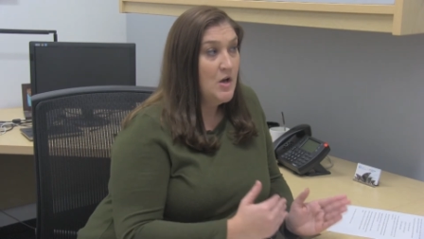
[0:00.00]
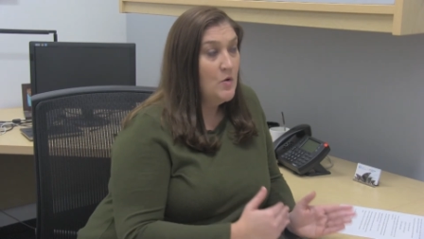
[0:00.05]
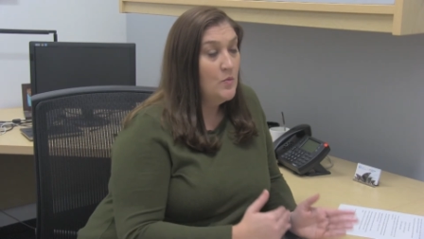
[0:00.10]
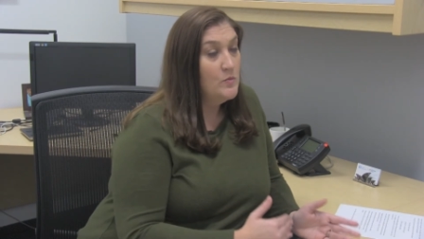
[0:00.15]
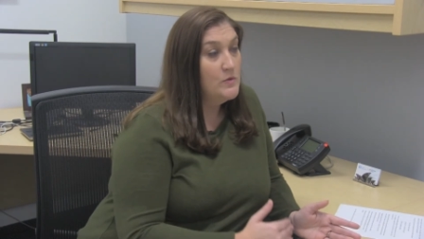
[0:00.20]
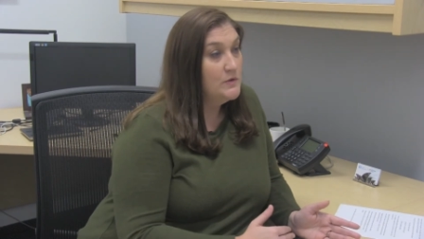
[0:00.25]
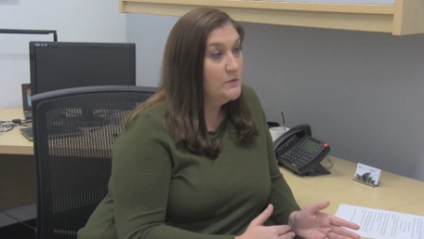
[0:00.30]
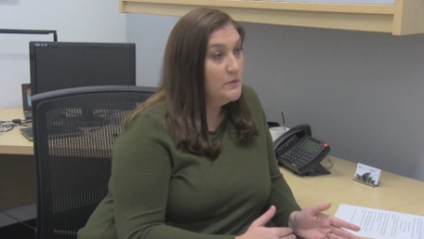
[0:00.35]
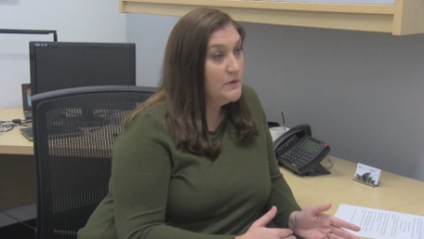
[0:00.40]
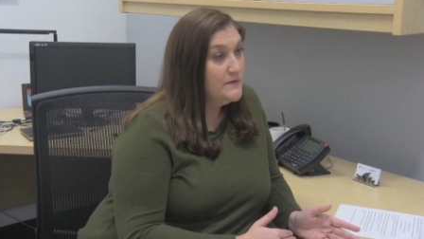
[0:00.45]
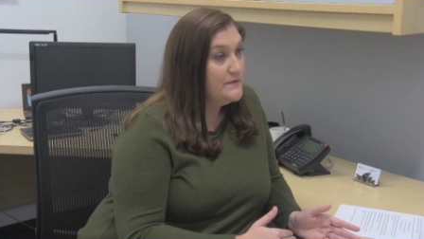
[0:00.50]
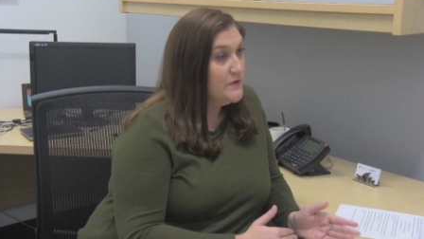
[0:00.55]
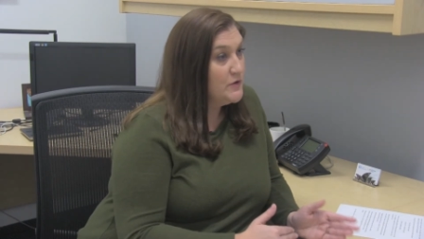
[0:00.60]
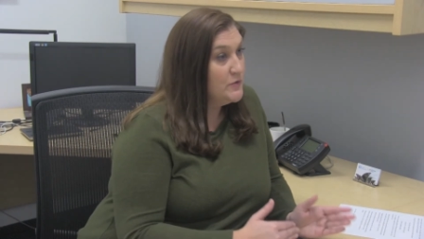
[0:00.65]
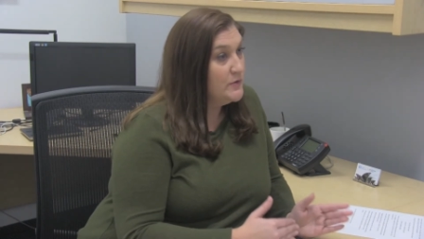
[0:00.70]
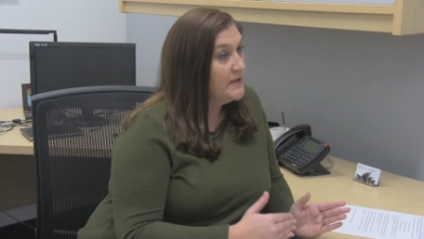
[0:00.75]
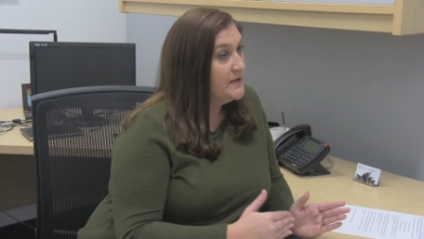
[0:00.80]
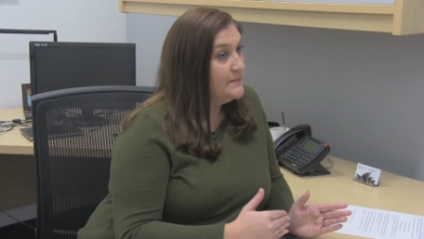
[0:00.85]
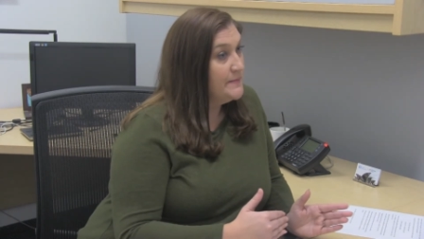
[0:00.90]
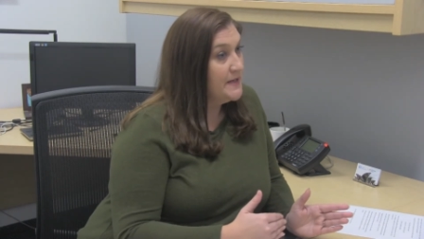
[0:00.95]
We'll
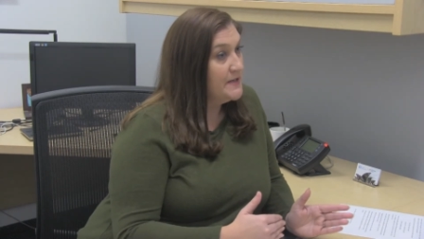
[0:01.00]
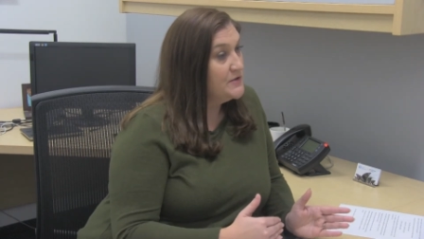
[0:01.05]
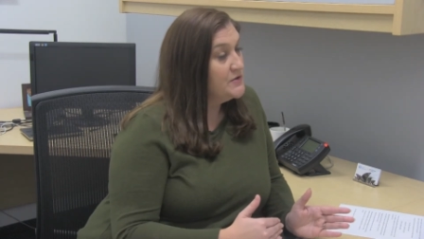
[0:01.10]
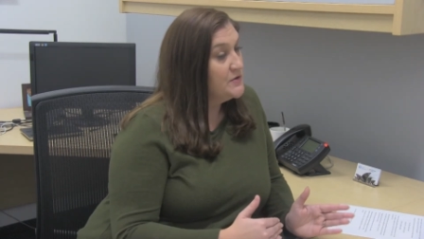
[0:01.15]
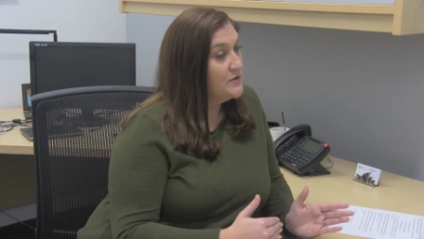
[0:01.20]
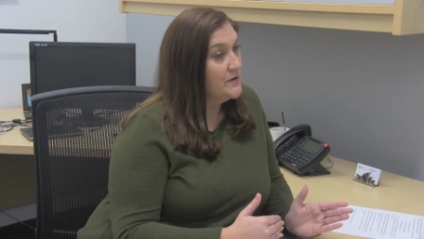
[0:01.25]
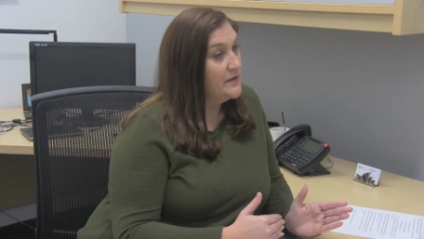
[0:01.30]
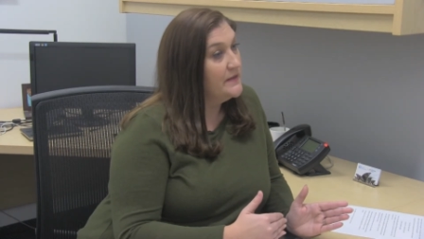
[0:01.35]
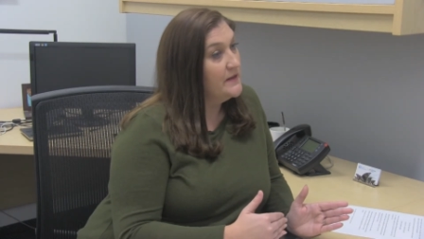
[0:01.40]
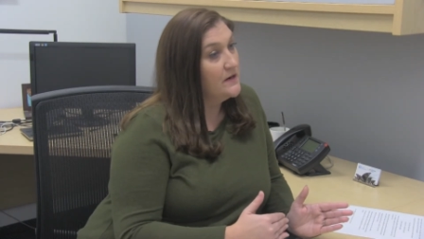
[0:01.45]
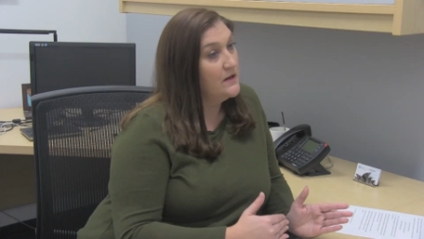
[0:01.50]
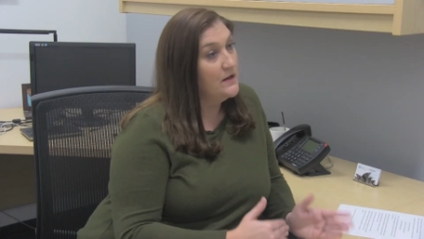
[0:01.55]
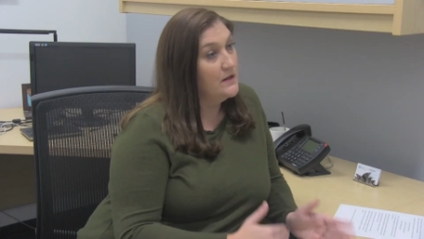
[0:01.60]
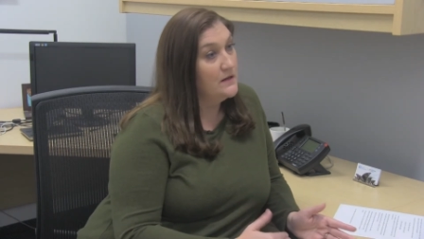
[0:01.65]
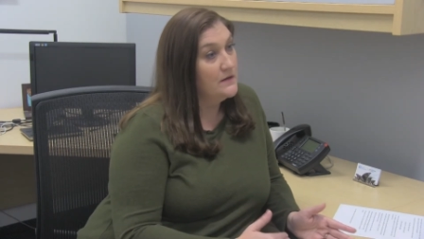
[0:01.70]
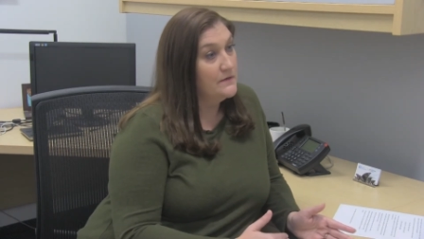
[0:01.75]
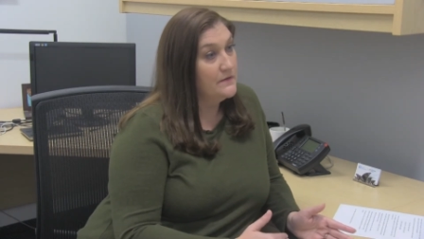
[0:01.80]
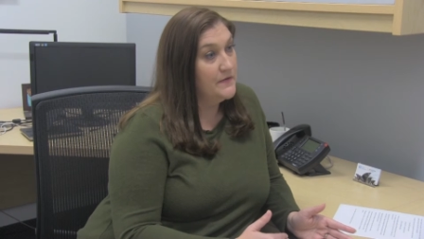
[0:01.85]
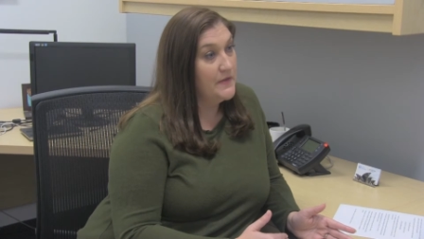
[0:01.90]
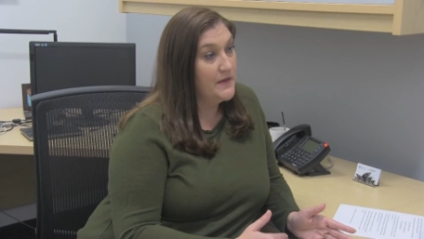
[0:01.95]
review it, make sure that
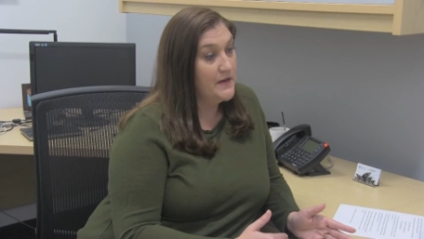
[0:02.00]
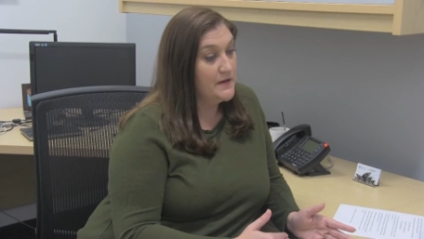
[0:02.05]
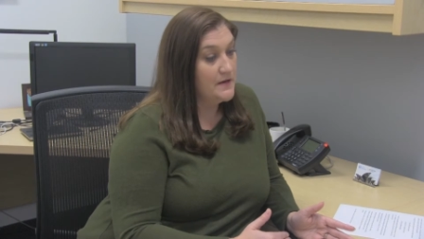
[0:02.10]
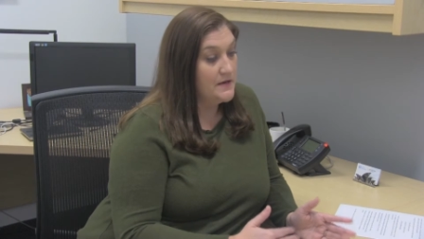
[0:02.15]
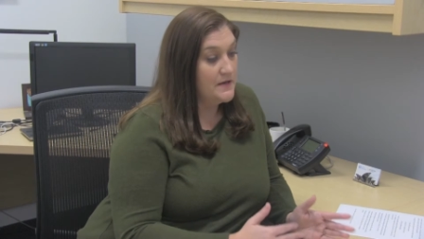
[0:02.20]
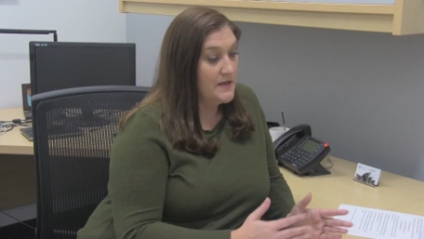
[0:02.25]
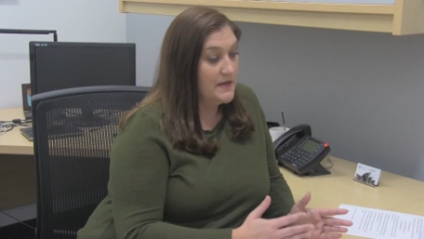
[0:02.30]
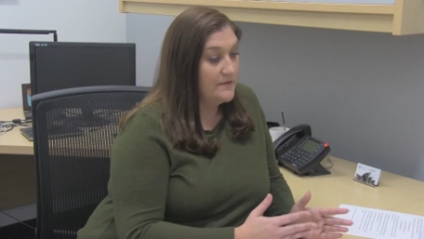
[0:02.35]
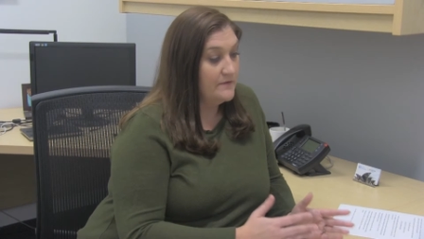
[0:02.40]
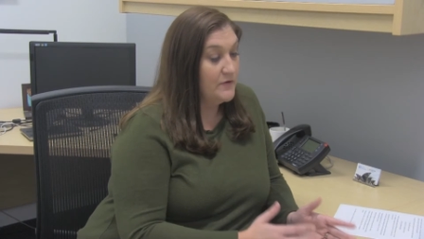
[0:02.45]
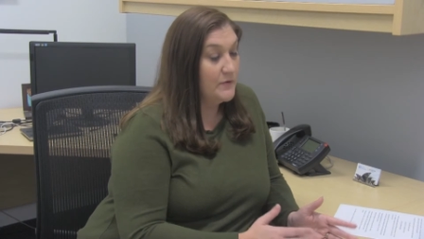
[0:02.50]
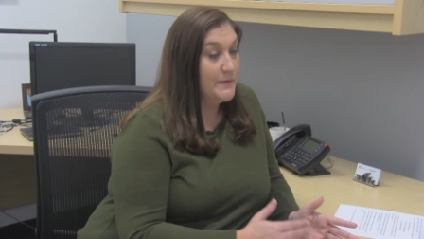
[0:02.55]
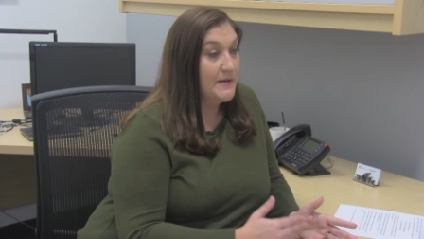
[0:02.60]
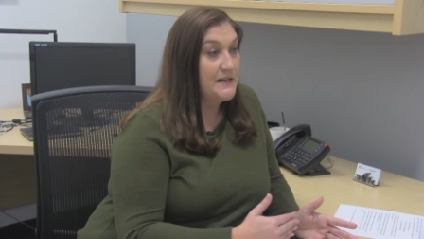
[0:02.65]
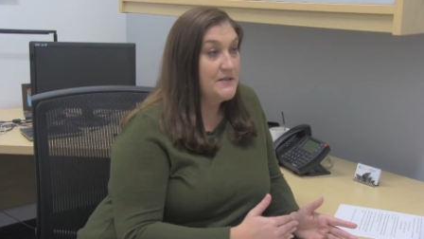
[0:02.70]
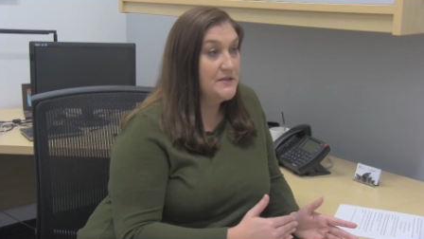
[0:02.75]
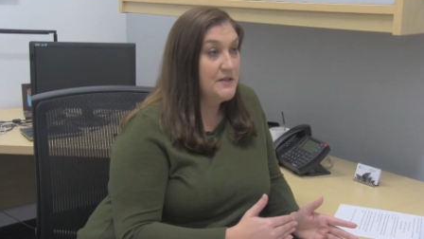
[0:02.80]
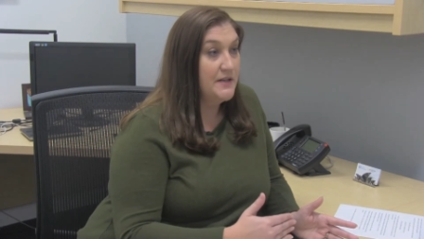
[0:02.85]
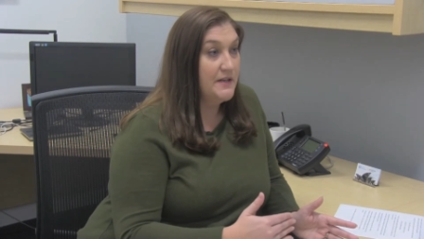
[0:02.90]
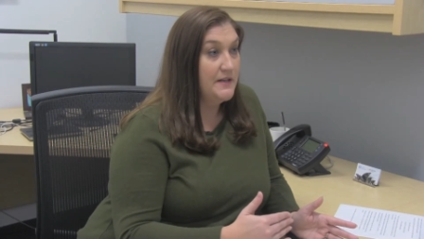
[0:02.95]
all of the
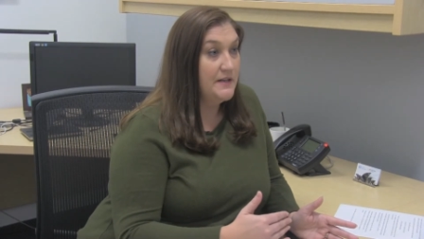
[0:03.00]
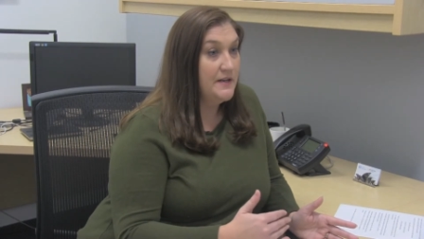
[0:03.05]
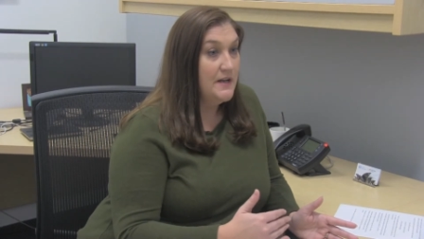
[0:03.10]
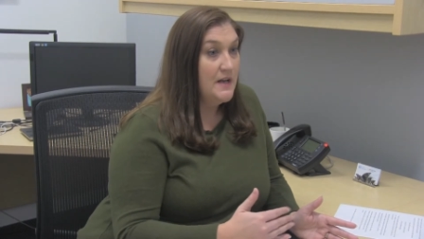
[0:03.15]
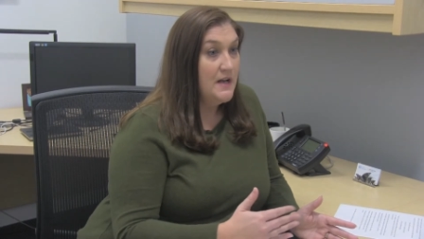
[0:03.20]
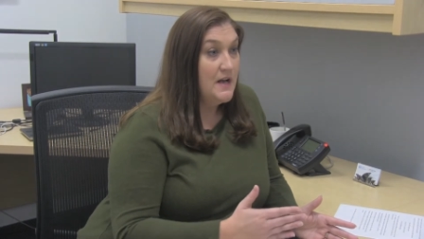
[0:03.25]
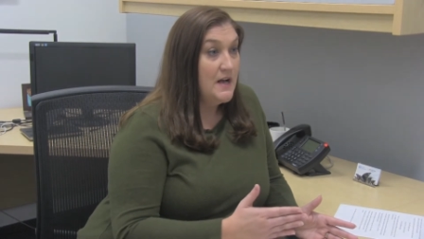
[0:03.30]
information